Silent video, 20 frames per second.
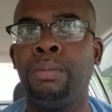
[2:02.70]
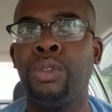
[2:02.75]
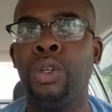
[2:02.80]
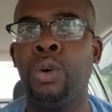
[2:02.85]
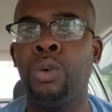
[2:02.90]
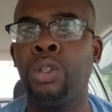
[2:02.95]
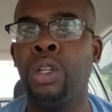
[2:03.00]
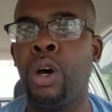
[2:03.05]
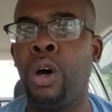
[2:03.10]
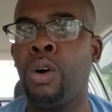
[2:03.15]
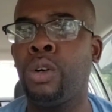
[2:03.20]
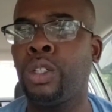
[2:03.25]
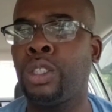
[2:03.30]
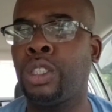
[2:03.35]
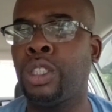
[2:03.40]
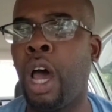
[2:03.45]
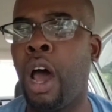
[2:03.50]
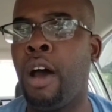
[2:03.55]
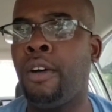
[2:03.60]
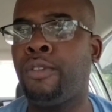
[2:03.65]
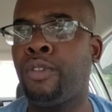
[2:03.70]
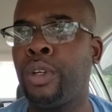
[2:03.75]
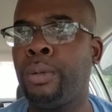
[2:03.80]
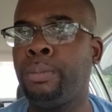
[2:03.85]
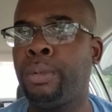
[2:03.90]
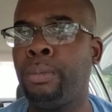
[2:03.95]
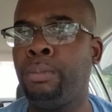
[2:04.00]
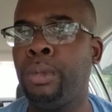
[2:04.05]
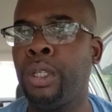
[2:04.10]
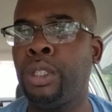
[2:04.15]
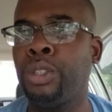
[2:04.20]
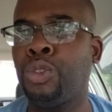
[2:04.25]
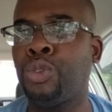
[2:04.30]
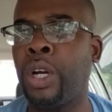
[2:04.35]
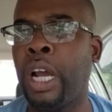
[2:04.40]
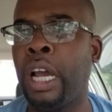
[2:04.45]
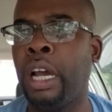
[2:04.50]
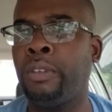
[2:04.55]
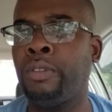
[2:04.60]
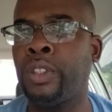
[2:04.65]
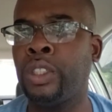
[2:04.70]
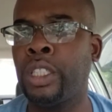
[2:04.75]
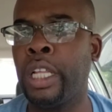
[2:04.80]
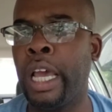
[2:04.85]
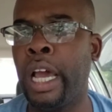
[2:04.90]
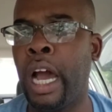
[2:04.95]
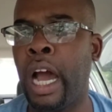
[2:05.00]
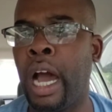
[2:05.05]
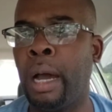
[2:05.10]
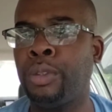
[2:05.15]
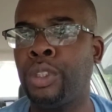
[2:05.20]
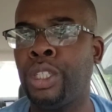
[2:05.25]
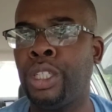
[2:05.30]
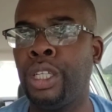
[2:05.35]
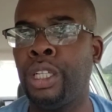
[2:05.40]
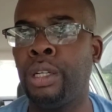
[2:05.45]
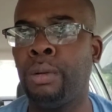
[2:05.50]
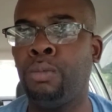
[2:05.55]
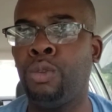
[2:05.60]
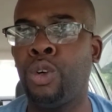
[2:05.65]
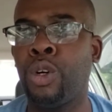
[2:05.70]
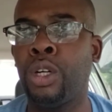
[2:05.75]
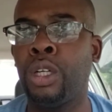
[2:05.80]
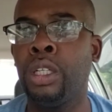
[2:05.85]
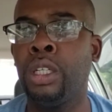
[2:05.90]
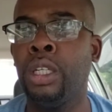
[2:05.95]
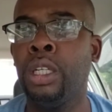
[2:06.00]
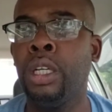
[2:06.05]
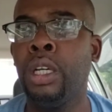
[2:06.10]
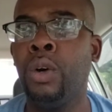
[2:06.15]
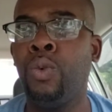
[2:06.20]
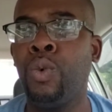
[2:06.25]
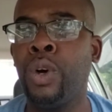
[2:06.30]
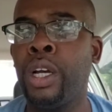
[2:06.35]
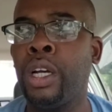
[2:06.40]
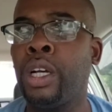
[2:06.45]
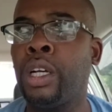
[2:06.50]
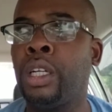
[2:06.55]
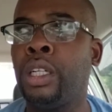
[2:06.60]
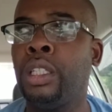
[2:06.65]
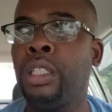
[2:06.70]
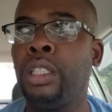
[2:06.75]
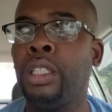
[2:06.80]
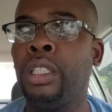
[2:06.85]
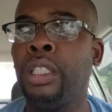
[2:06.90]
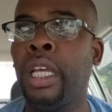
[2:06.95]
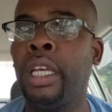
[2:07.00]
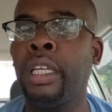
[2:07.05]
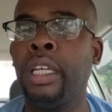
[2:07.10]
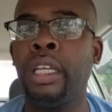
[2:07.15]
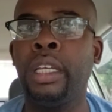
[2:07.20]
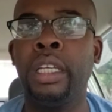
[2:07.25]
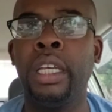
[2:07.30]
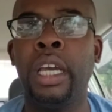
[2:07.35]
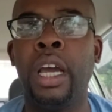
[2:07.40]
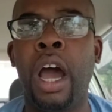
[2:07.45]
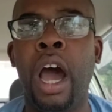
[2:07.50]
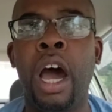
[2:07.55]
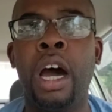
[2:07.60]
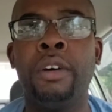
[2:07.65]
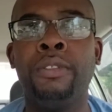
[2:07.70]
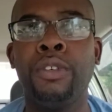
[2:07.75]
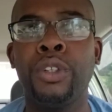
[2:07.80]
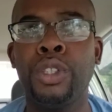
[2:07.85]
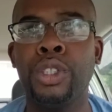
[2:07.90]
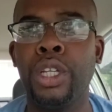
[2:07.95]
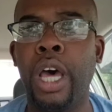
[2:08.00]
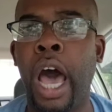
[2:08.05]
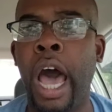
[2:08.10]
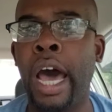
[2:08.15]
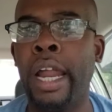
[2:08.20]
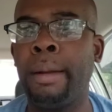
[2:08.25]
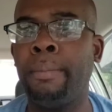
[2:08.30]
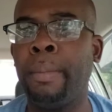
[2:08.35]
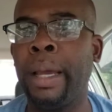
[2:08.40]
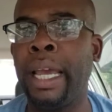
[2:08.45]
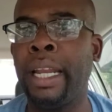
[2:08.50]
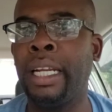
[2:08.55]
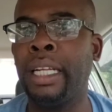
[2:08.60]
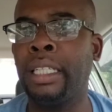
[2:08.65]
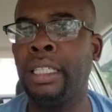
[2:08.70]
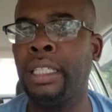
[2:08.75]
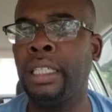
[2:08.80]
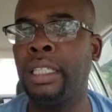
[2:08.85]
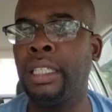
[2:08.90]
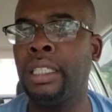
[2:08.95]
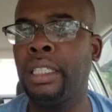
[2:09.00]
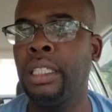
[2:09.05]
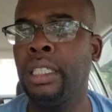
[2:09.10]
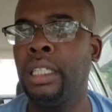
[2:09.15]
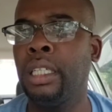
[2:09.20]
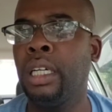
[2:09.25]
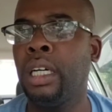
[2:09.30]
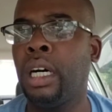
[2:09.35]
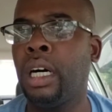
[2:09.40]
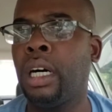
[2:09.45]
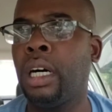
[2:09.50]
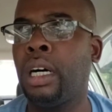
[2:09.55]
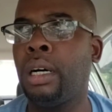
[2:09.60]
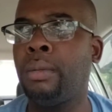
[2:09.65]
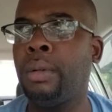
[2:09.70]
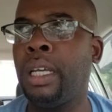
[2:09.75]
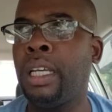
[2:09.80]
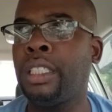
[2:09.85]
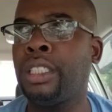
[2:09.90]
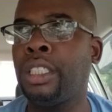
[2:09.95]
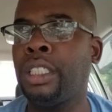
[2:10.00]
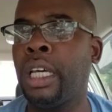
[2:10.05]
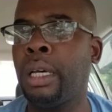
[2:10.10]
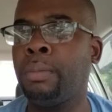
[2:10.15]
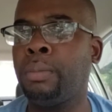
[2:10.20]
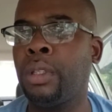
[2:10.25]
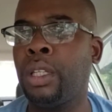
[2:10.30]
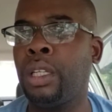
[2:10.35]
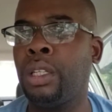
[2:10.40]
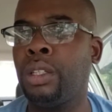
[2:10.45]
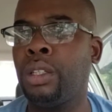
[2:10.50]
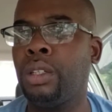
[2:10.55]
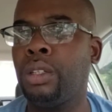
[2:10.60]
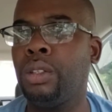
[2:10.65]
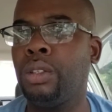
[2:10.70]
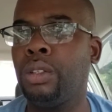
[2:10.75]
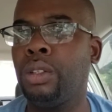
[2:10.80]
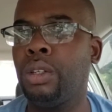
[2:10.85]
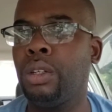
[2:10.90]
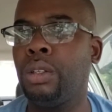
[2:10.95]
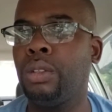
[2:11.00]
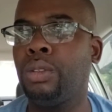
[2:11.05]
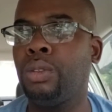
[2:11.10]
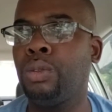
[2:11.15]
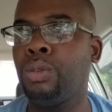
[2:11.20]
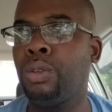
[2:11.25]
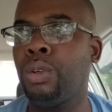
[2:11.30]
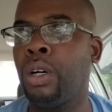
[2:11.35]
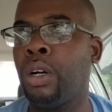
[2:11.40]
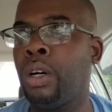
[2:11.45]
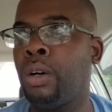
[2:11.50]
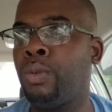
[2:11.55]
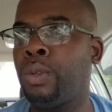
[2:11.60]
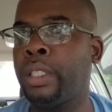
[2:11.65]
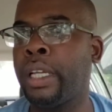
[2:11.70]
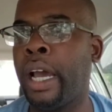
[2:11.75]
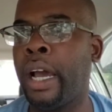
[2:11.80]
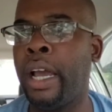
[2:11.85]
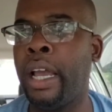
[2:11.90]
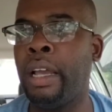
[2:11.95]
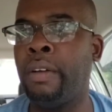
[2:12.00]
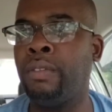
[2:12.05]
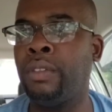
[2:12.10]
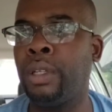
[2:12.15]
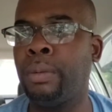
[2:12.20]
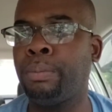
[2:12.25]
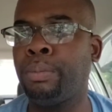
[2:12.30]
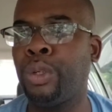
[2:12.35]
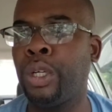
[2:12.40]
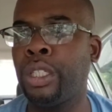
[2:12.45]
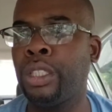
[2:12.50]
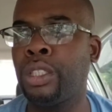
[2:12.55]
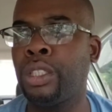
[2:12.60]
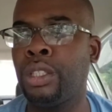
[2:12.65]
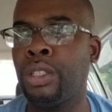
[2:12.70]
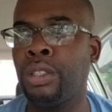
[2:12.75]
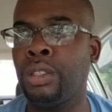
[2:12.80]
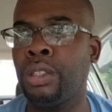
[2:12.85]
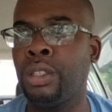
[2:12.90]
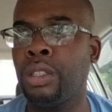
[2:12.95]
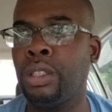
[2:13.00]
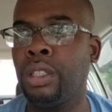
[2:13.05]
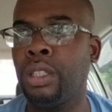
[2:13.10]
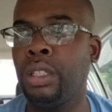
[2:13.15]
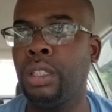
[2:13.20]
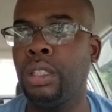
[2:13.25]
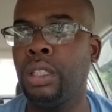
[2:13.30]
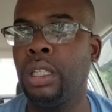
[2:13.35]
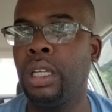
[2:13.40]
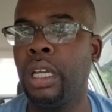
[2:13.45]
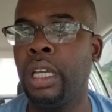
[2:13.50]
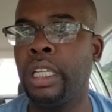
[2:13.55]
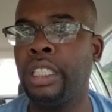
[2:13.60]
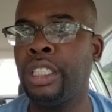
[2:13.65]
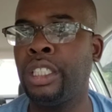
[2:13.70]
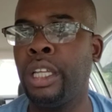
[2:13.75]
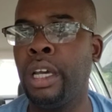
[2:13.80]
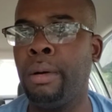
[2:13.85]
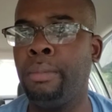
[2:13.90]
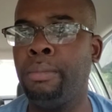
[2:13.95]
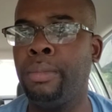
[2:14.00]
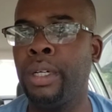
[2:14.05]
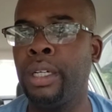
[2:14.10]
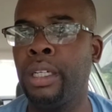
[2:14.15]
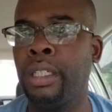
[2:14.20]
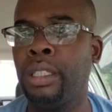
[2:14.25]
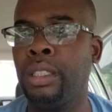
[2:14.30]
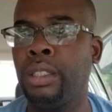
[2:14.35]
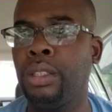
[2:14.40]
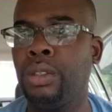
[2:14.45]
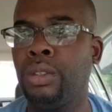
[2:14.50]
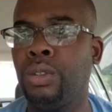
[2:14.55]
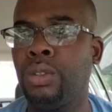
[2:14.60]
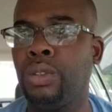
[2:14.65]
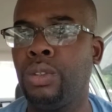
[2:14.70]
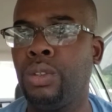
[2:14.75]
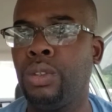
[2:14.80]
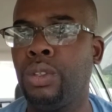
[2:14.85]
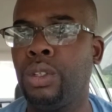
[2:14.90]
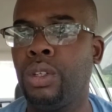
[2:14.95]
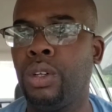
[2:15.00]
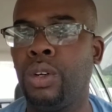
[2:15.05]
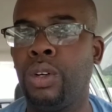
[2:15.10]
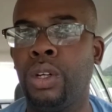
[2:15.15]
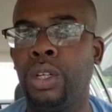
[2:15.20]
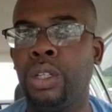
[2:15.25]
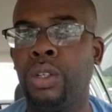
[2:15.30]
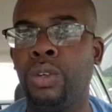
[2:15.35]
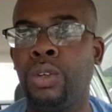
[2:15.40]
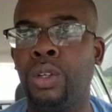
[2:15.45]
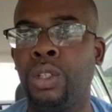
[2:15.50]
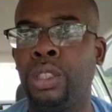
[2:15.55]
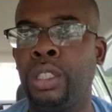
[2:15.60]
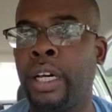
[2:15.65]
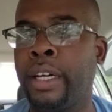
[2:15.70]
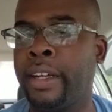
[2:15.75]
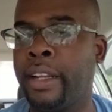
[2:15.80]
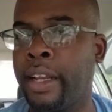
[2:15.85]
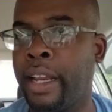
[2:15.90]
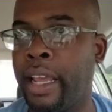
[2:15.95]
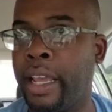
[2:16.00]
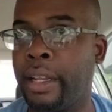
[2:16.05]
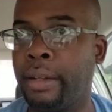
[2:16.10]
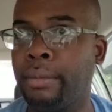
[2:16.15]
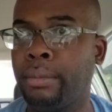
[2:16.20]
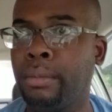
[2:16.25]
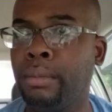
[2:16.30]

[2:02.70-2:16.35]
no longer is offering premier drivers that option anymore, where they could get offers automatically um, accepted through, um, without having to press the accept button or or none of that.